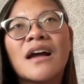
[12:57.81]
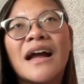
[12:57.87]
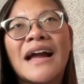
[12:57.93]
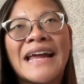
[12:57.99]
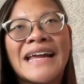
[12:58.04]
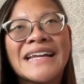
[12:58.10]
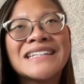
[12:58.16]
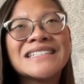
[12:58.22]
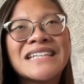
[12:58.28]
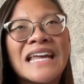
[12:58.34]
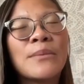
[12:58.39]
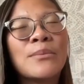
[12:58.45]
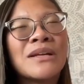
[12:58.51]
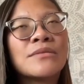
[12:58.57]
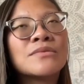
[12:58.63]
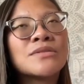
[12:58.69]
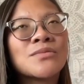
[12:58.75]
I hate to say it,
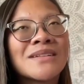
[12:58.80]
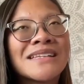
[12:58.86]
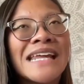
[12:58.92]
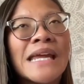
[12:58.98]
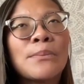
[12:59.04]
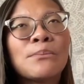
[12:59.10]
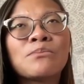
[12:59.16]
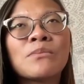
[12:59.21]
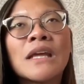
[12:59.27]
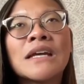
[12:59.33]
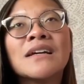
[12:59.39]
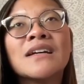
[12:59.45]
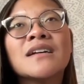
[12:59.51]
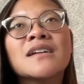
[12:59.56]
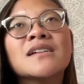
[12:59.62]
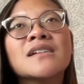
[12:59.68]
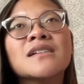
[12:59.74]
but it was really
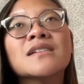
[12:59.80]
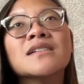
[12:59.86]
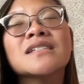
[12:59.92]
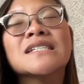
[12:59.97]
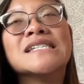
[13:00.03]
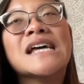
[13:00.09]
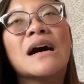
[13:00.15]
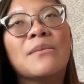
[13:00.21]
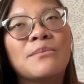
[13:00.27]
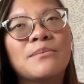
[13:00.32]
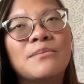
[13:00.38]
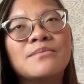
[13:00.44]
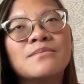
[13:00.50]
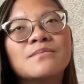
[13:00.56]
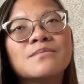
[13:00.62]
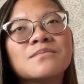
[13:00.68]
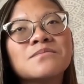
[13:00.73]
dumb.
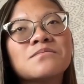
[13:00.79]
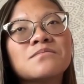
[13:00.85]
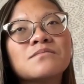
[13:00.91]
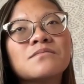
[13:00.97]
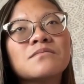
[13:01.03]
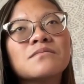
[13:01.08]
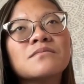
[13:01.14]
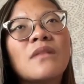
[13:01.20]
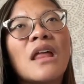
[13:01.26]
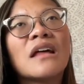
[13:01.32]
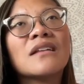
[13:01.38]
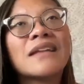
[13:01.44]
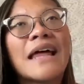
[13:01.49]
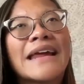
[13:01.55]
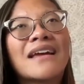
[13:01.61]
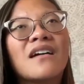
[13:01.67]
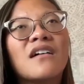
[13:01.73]

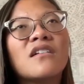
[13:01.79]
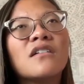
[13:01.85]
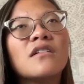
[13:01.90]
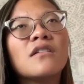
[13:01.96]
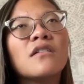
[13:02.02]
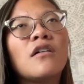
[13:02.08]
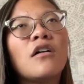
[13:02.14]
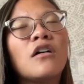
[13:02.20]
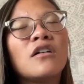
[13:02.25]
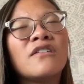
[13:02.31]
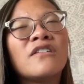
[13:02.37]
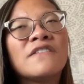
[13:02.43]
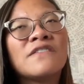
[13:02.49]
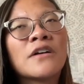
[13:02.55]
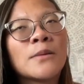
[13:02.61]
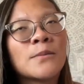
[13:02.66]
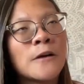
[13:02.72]
Like, all
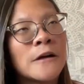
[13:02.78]
of her